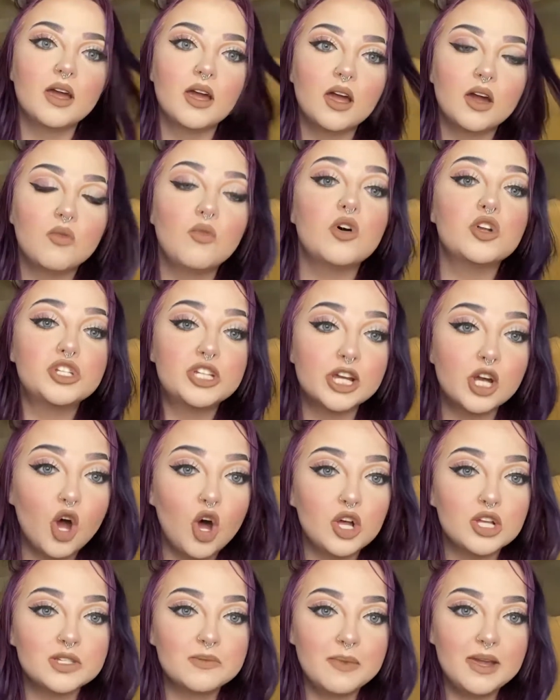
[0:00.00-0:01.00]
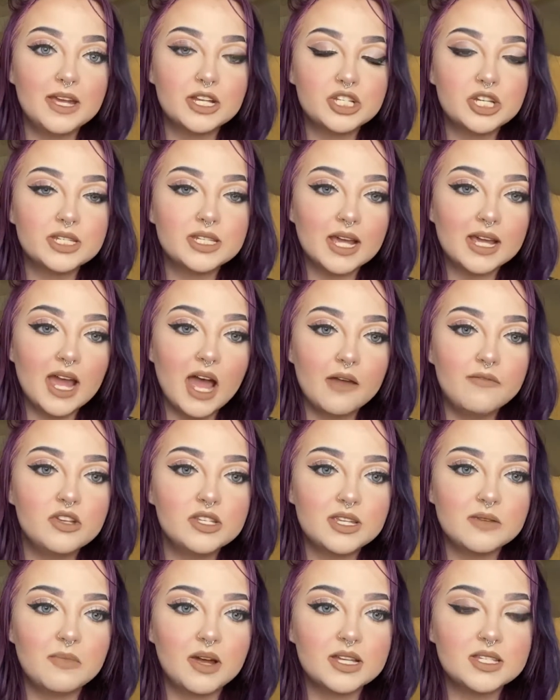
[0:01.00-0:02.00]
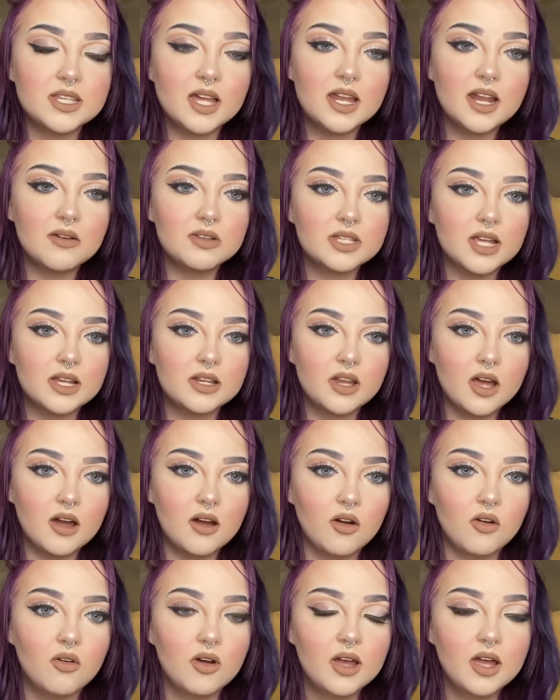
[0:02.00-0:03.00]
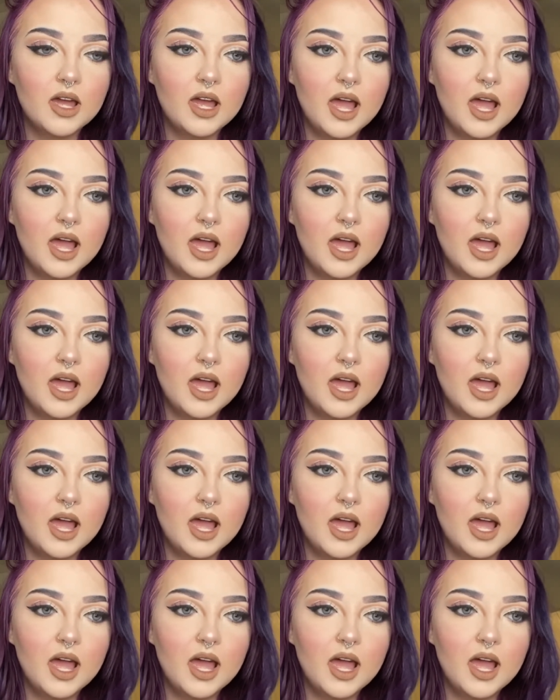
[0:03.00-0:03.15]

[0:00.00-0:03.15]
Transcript: Well, she calls me and she's like, have you seen my son? I was like, no.